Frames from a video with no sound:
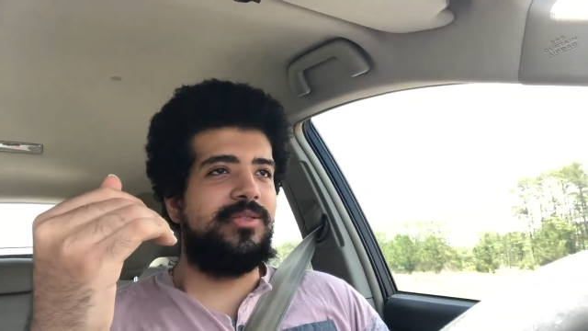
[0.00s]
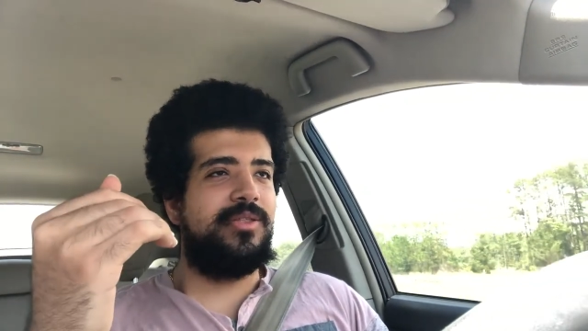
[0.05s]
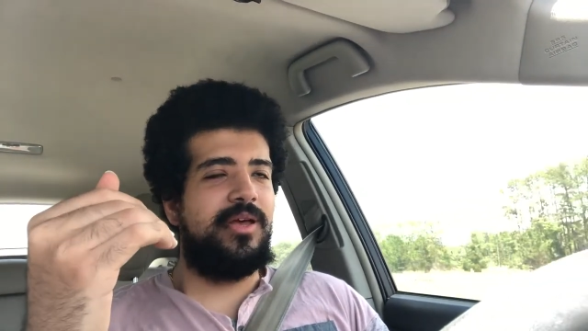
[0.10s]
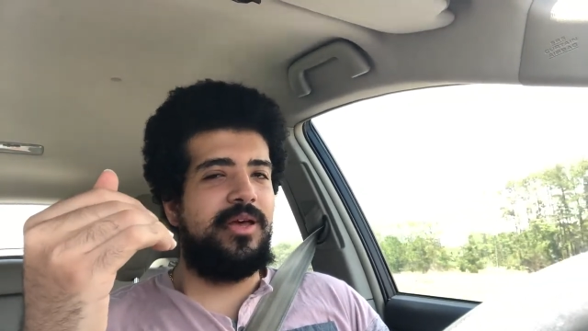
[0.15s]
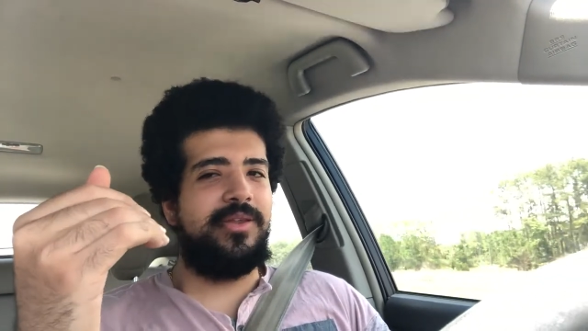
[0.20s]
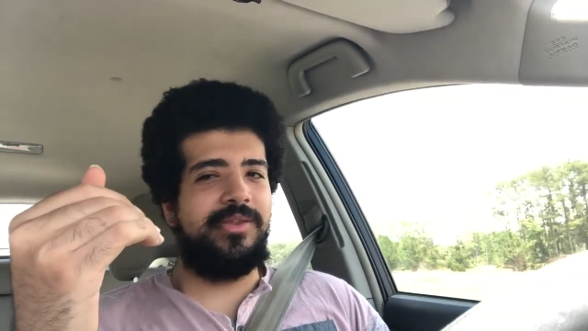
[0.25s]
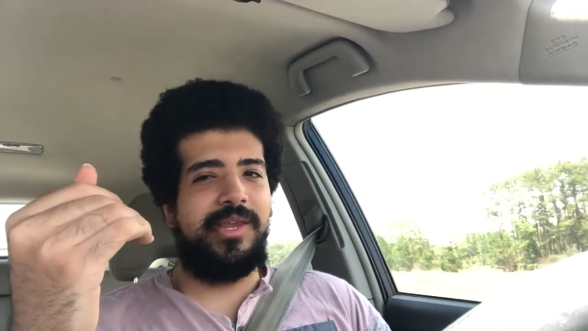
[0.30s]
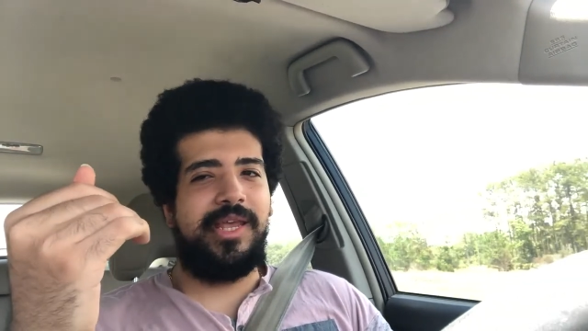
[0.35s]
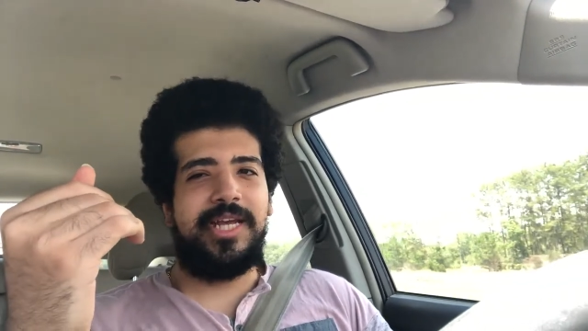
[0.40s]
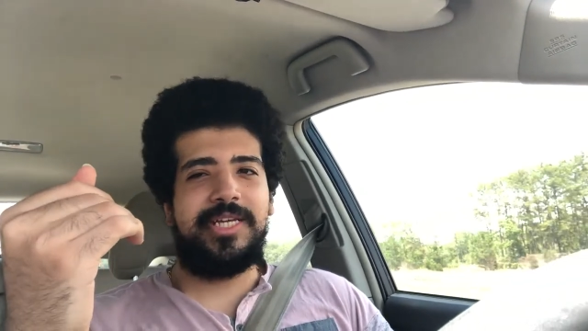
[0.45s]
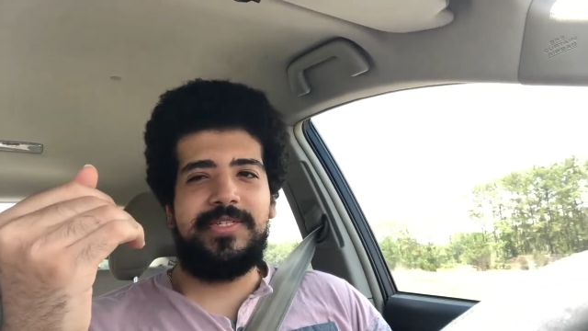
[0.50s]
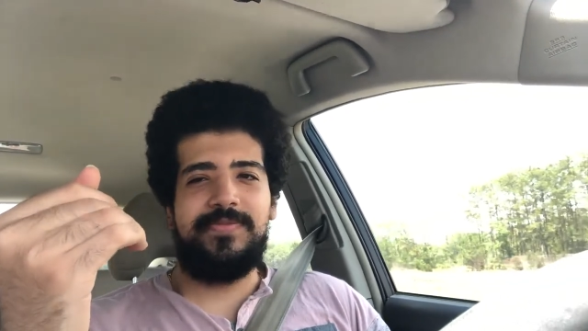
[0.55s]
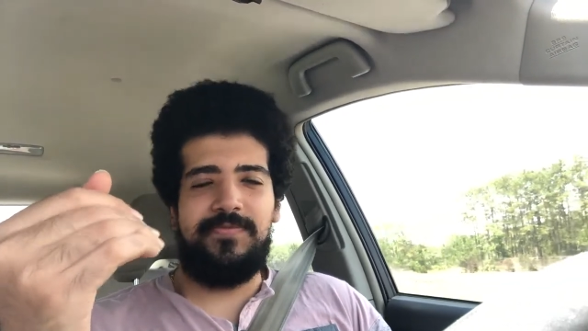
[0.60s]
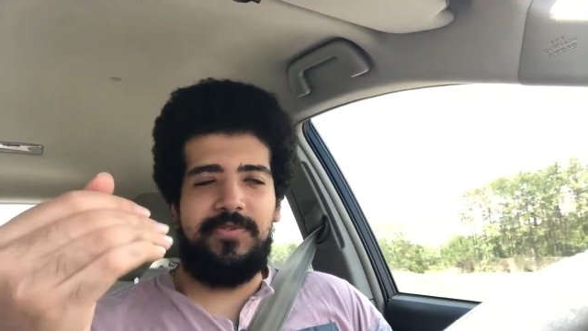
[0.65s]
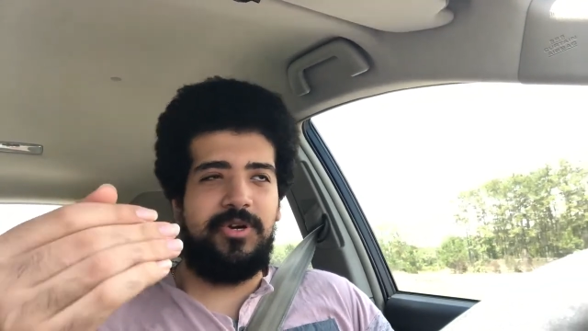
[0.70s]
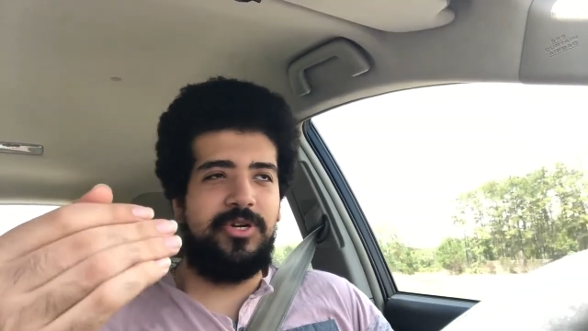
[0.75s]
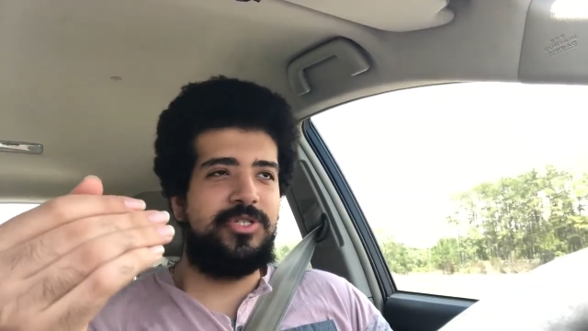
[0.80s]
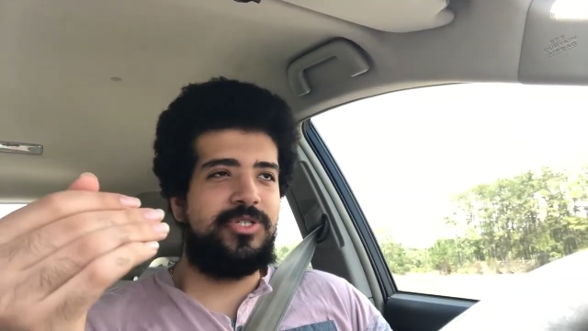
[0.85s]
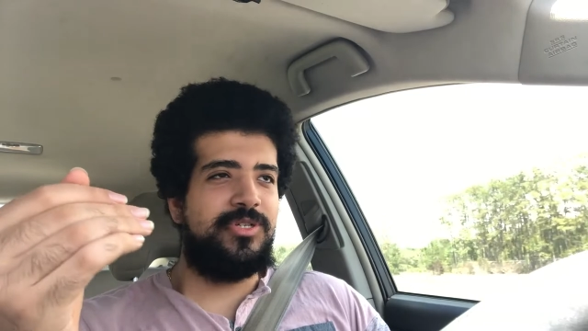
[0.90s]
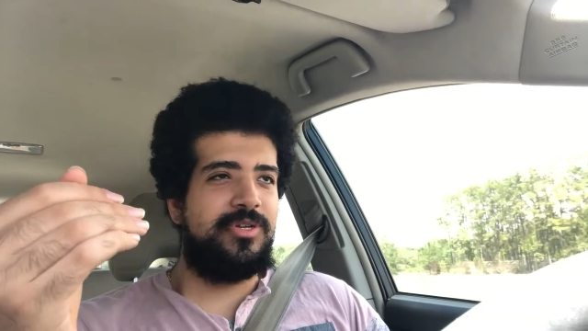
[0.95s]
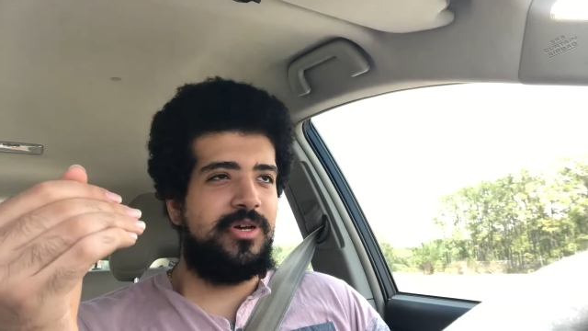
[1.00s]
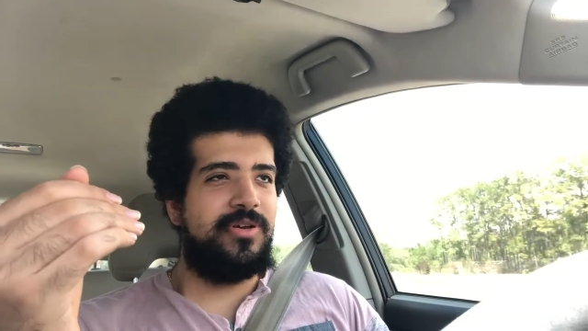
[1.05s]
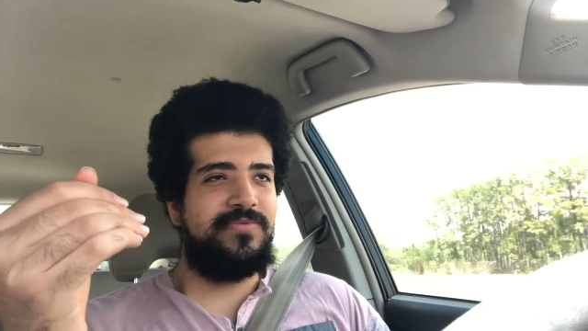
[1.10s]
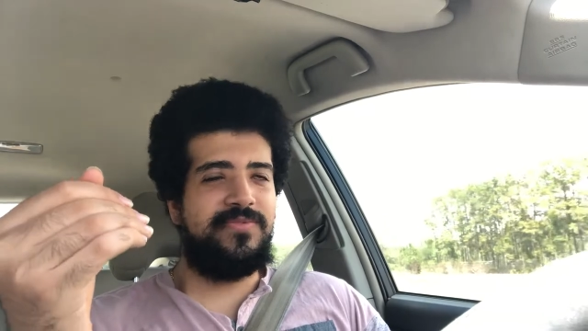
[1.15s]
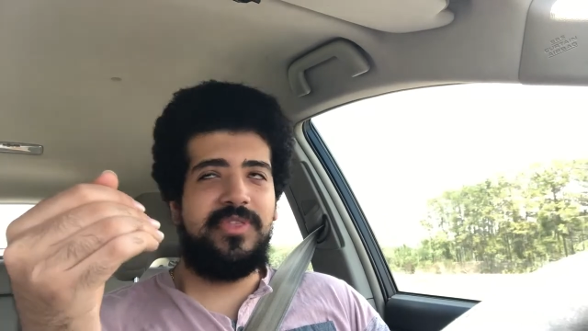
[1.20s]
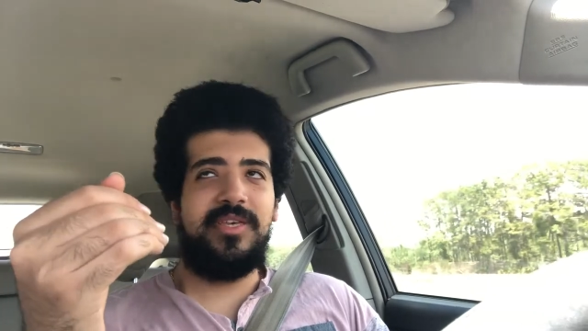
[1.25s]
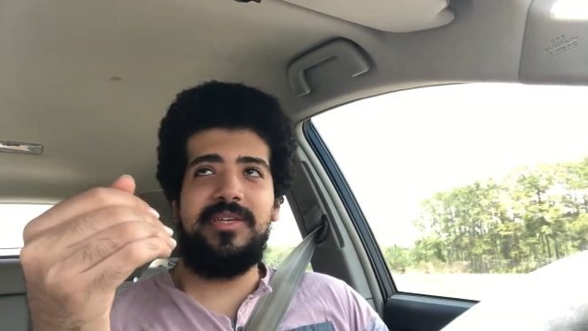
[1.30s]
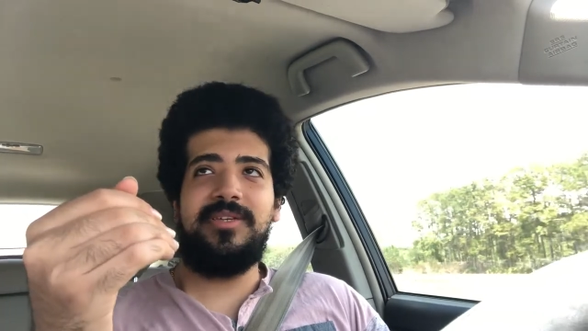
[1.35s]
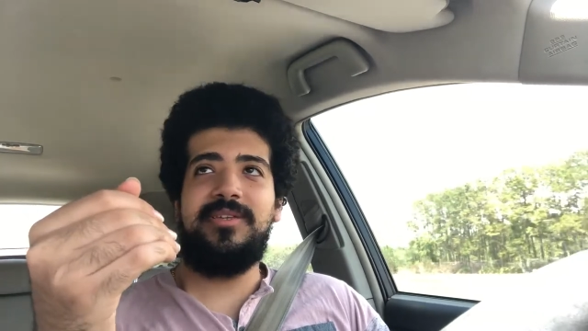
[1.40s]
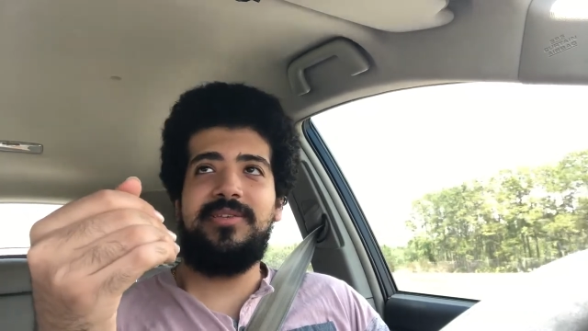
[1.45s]
a, next version of
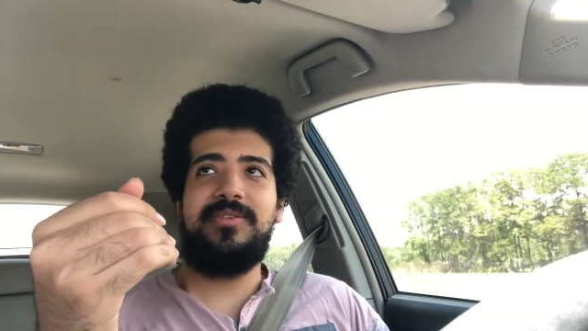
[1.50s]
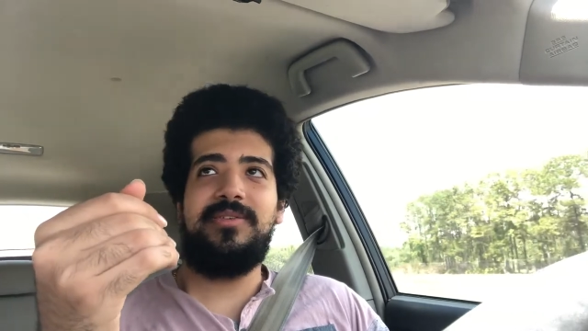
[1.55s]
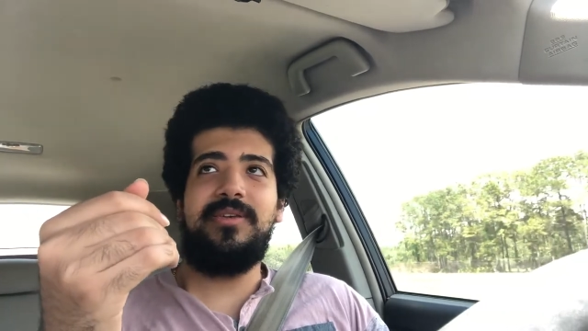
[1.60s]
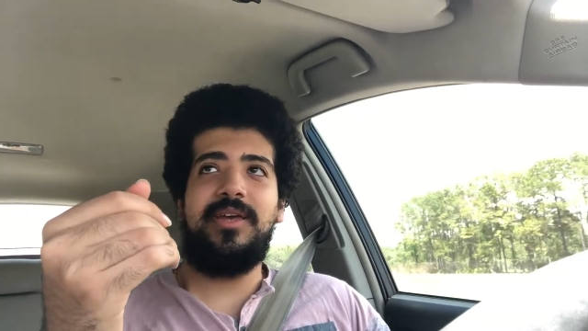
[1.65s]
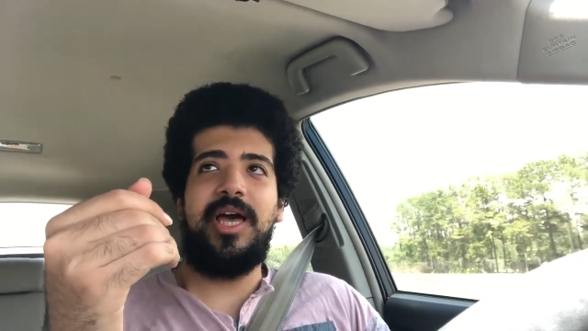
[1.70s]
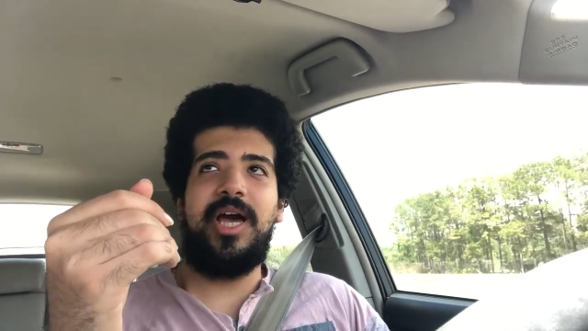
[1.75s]
this,